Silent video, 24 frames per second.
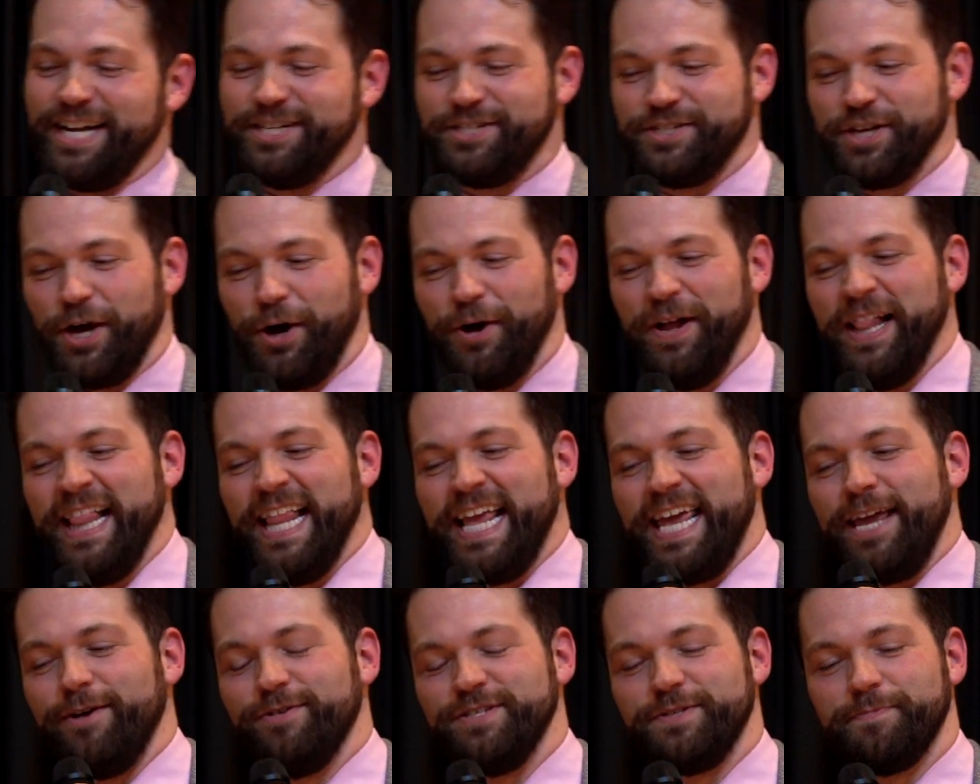And so
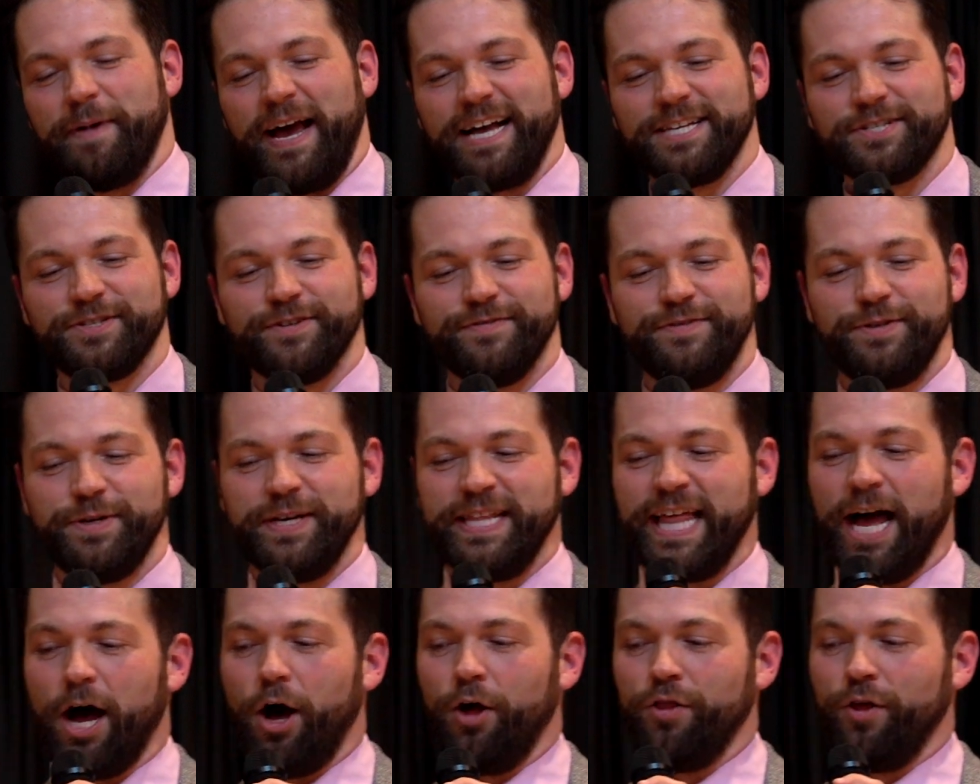he was a master of
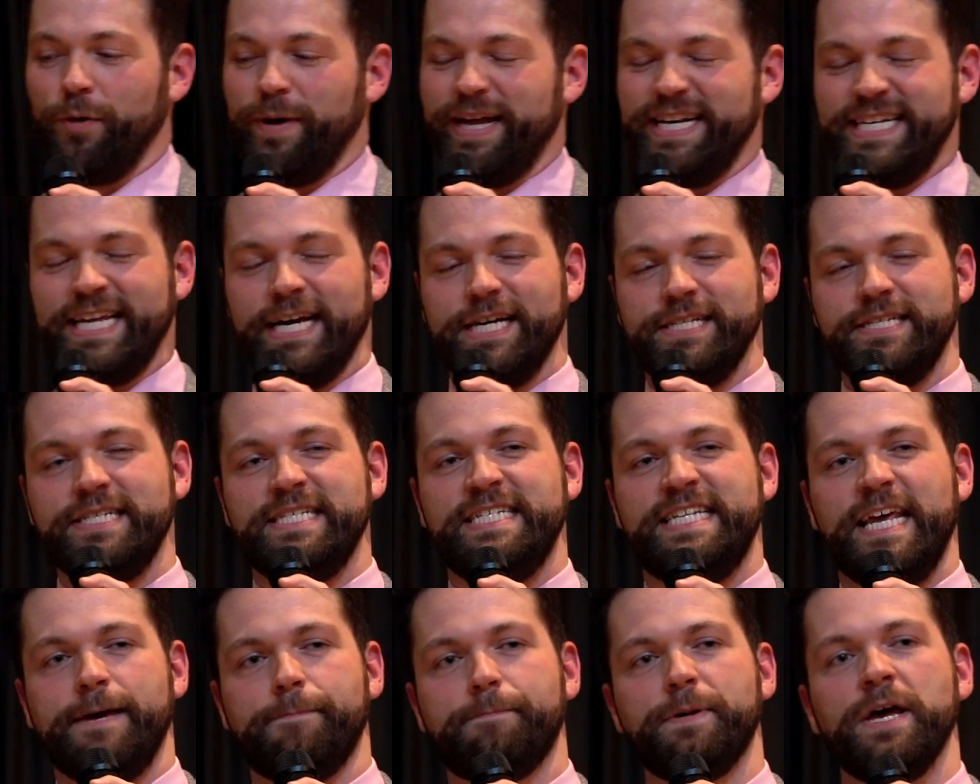doing that, although it does
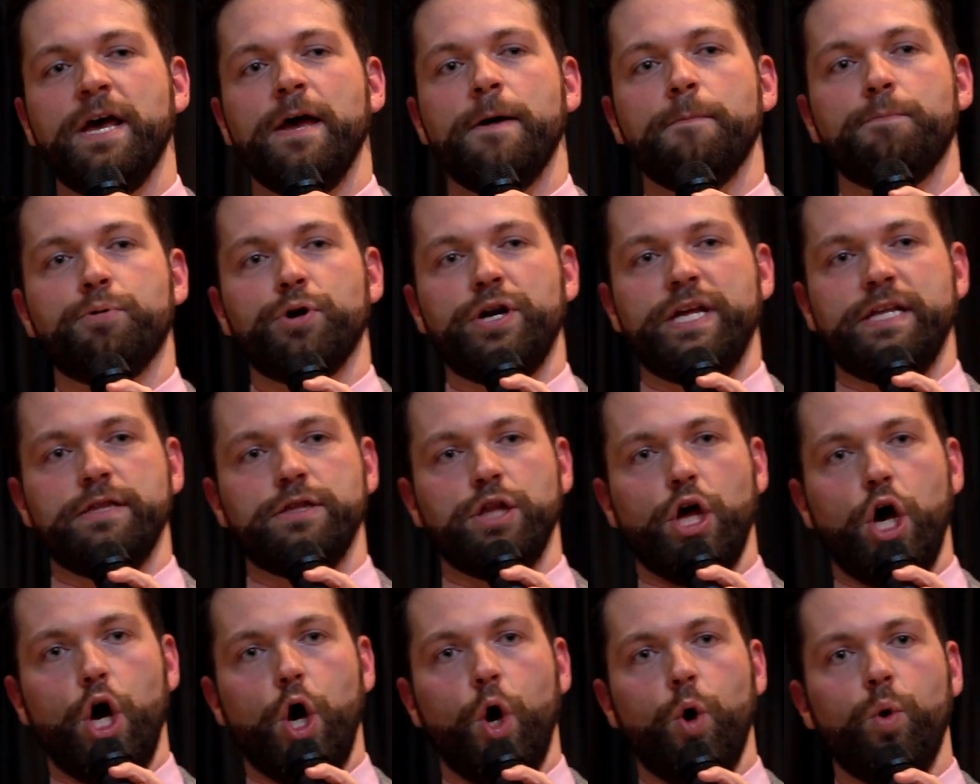dip pretty
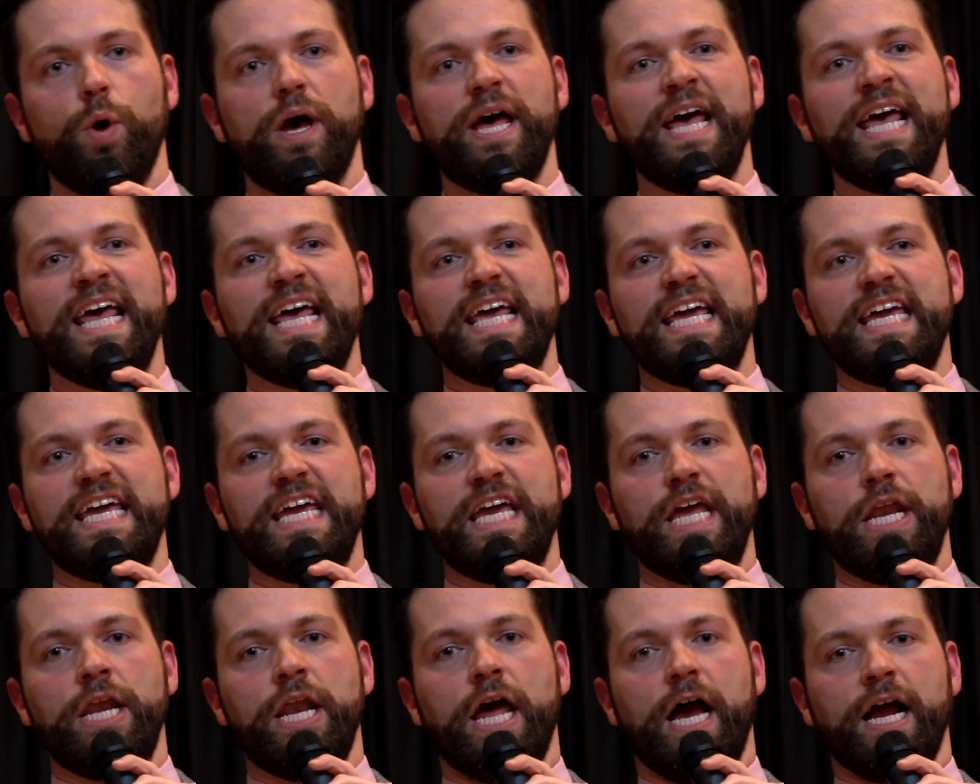low
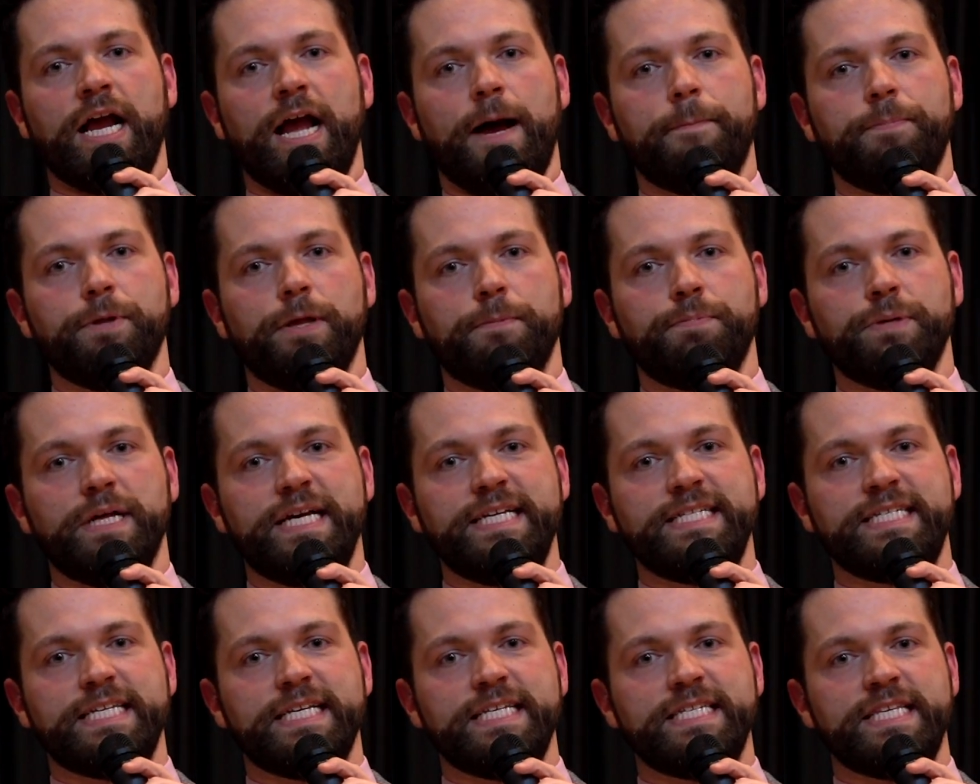in a couple of
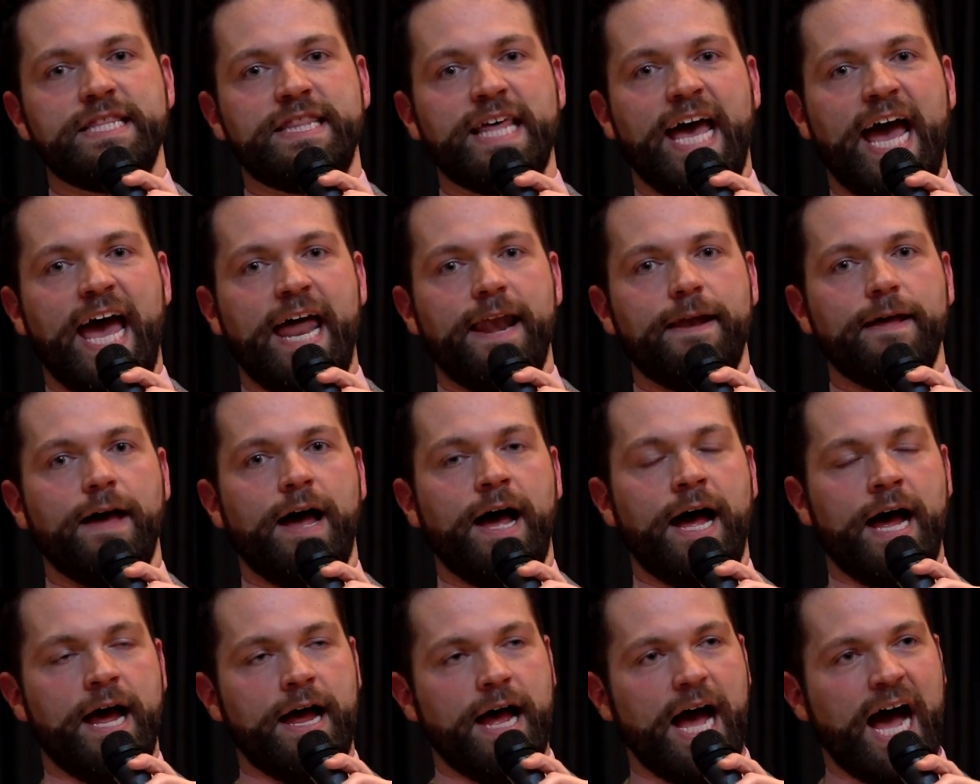places that
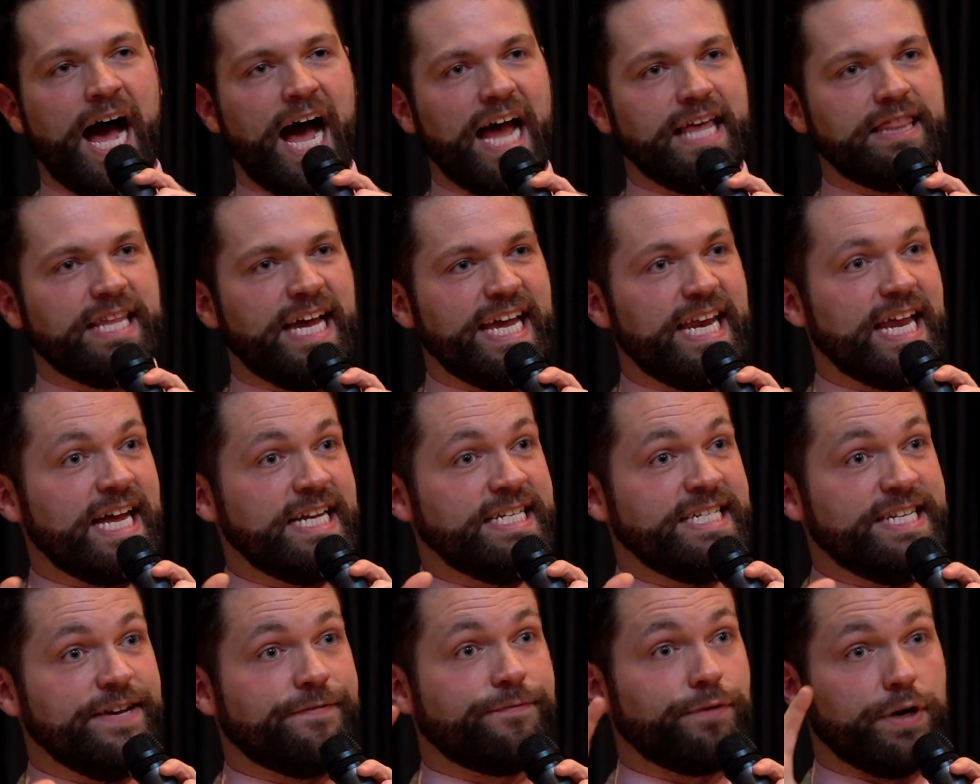uh, highlight a
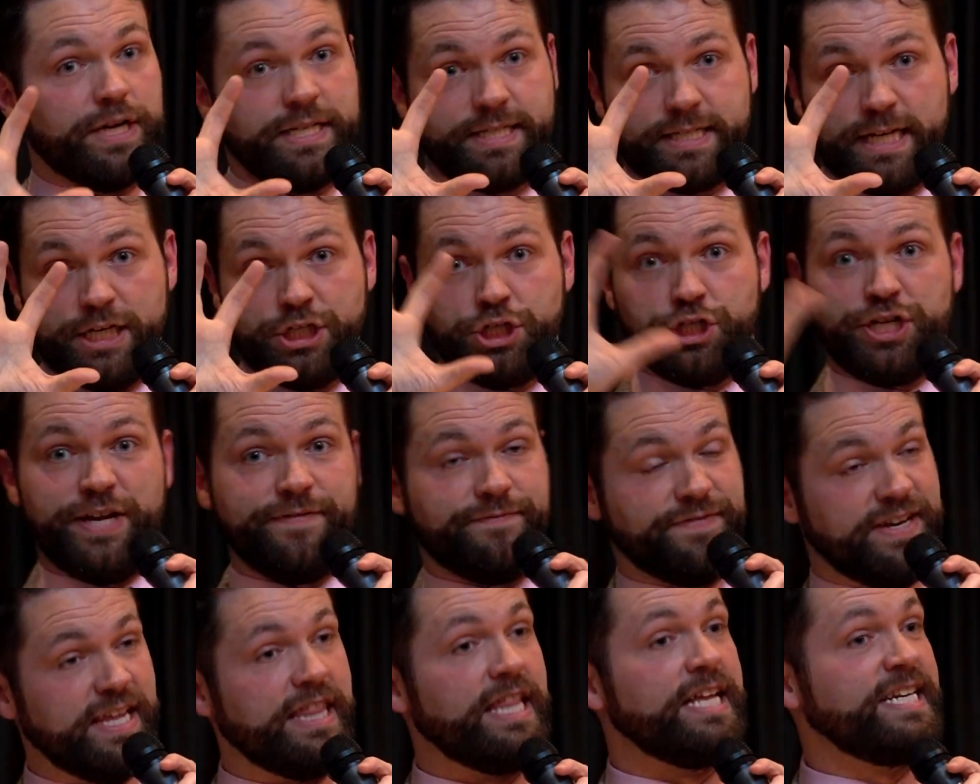difference, a
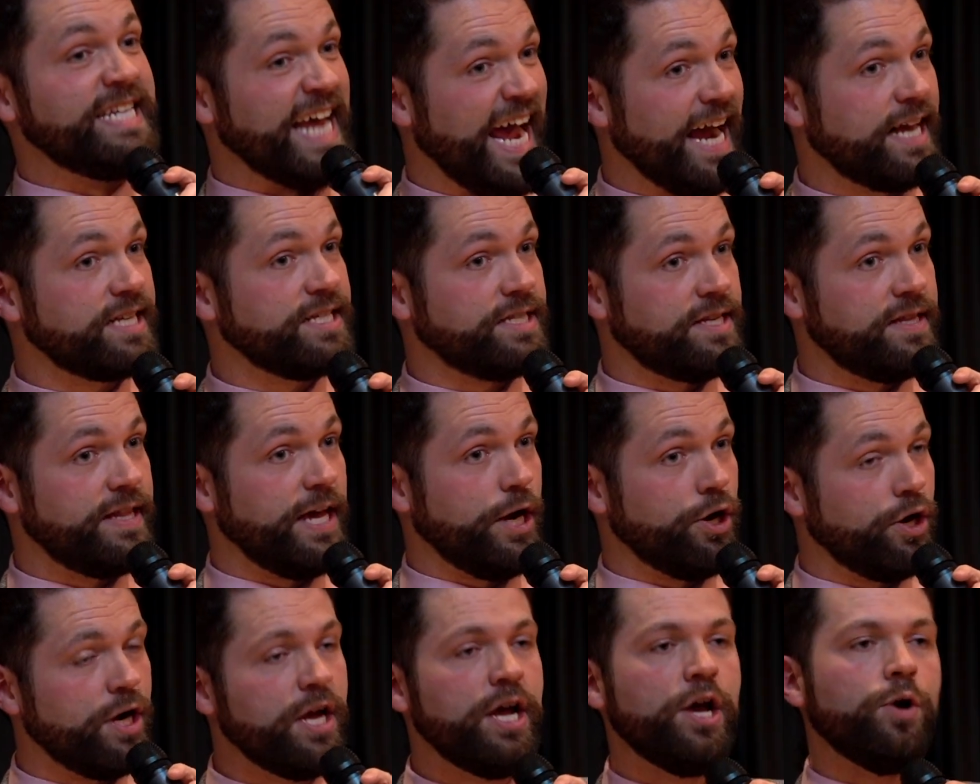shift in the text
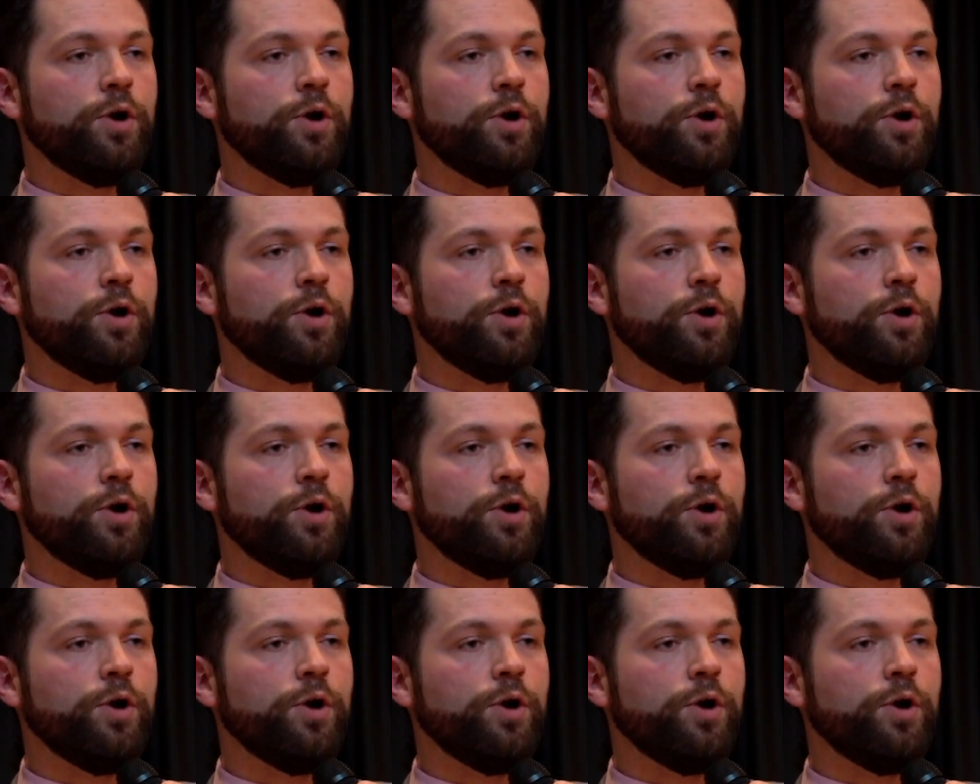there.